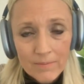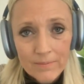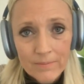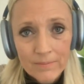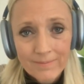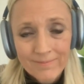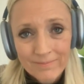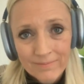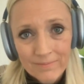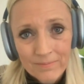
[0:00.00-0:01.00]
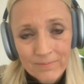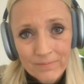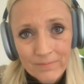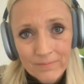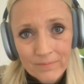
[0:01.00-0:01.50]

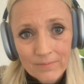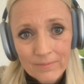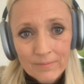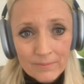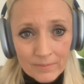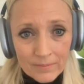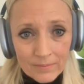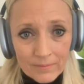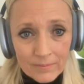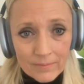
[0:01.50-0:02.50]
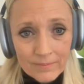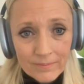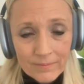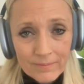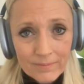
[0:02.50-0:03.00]

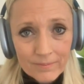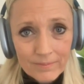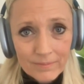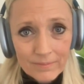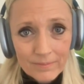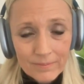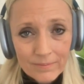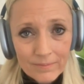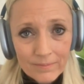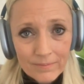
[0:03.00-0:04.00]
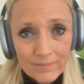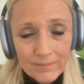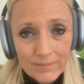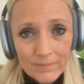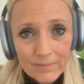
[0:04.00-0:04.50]

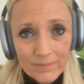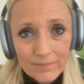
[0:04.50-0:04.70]
No one is speaking in this clip.